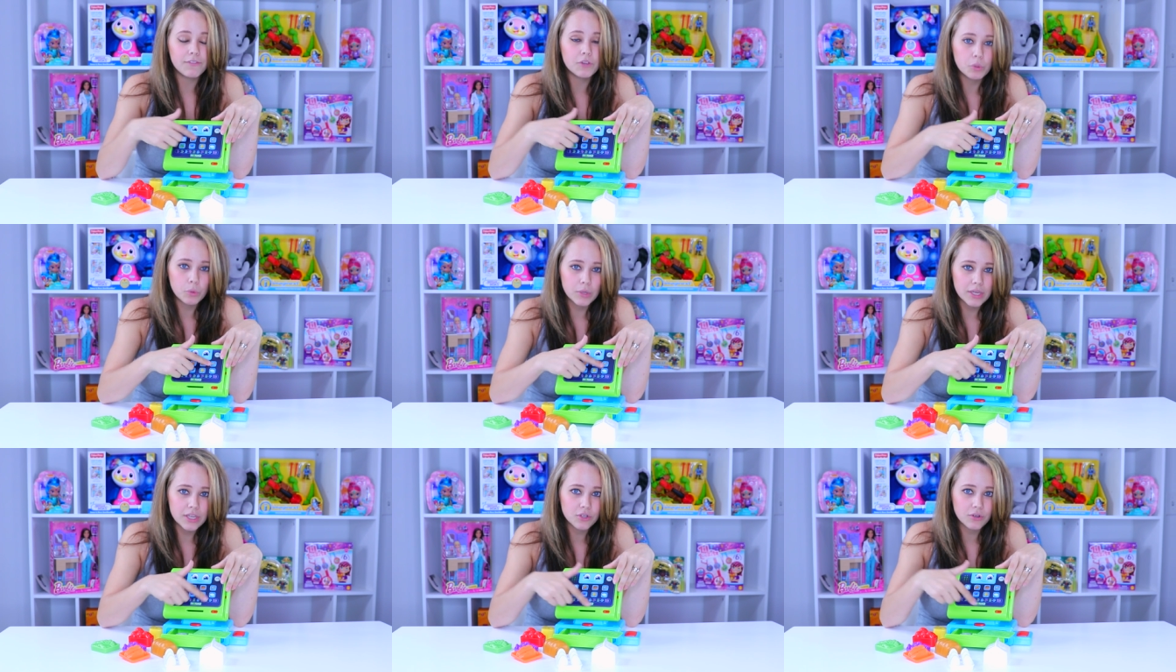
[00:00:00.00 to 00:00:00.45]

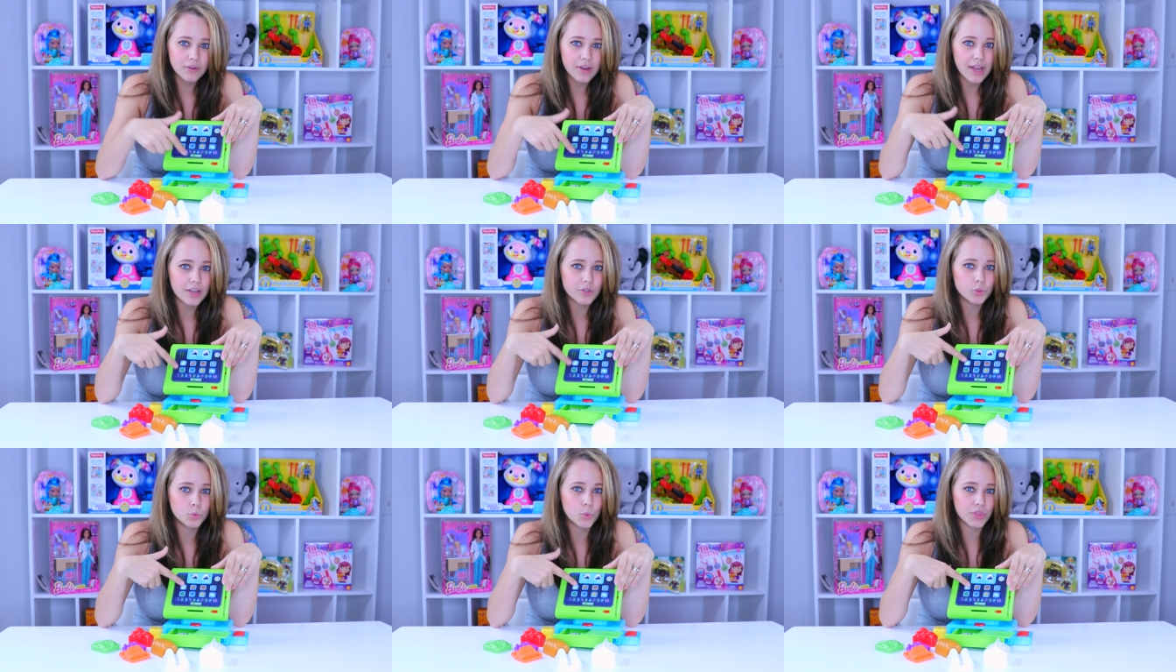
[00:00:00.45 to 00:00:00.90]
if you
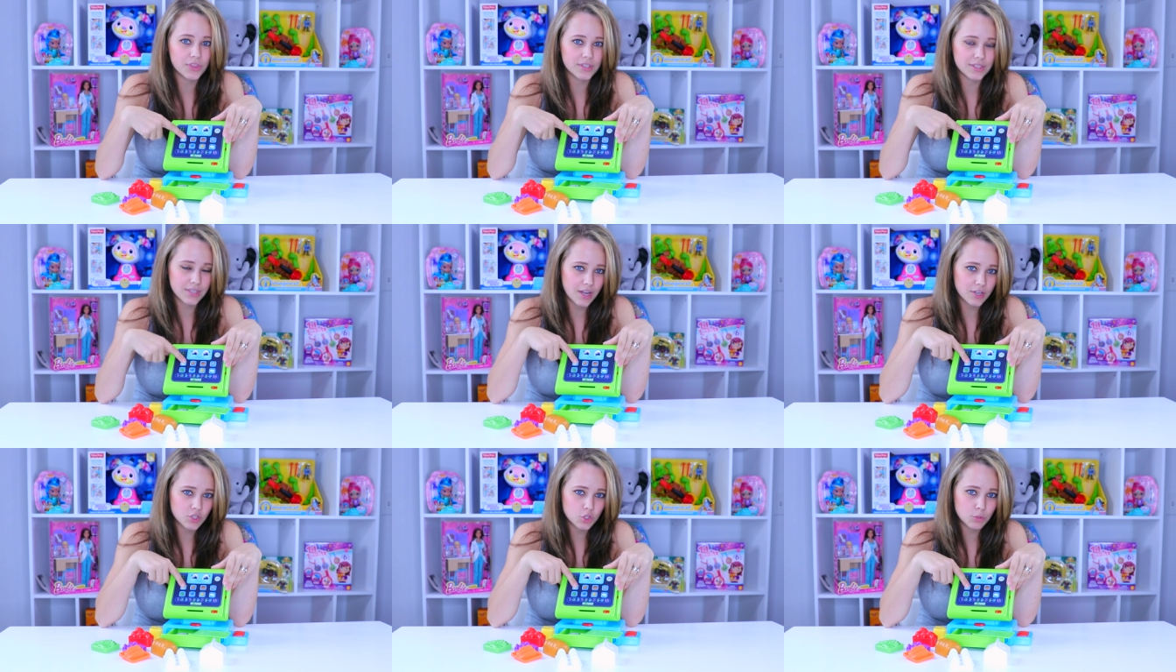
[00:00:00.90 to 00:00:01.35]
interact
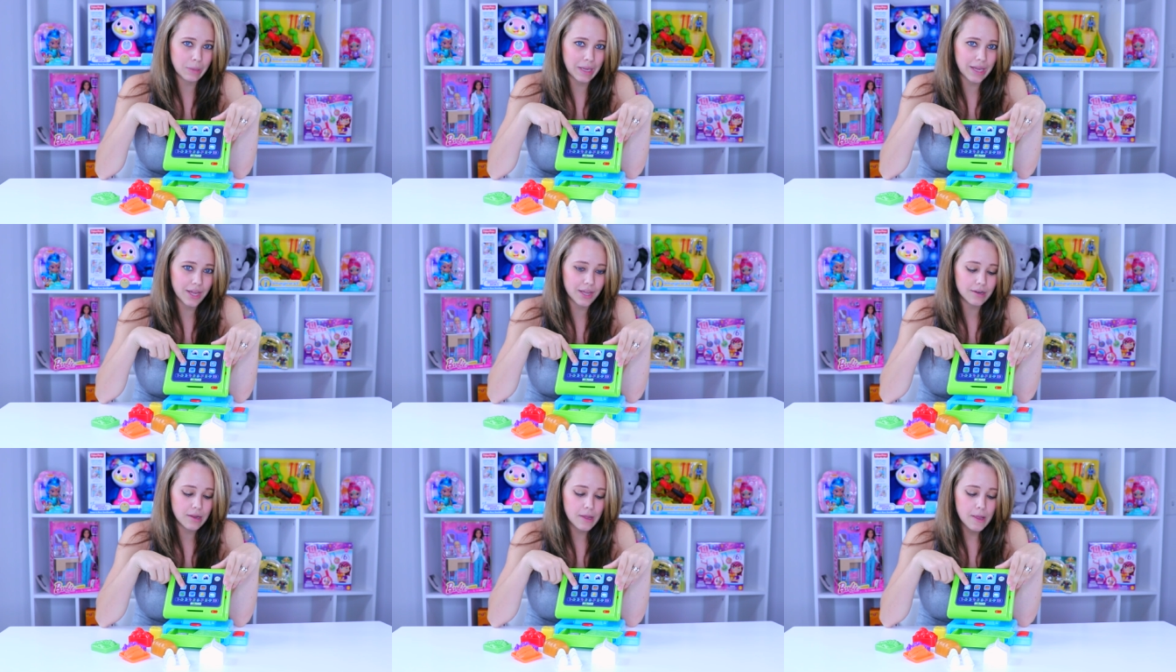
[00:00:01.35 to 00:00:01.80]
with the
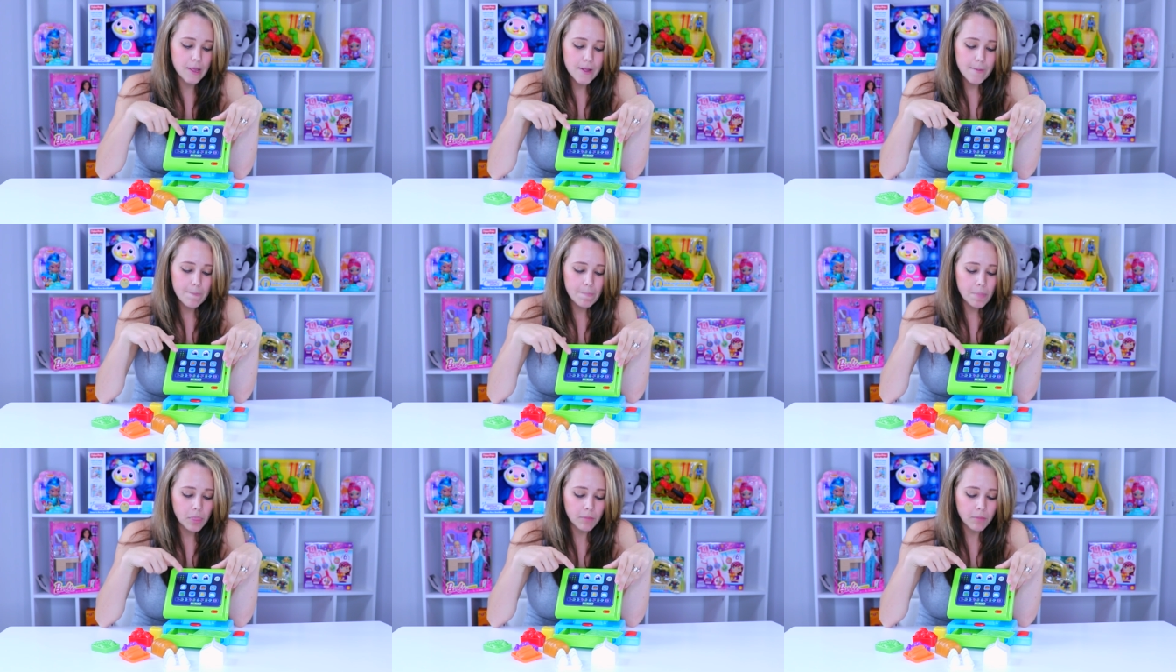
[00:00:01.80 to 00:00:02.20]
touchpad.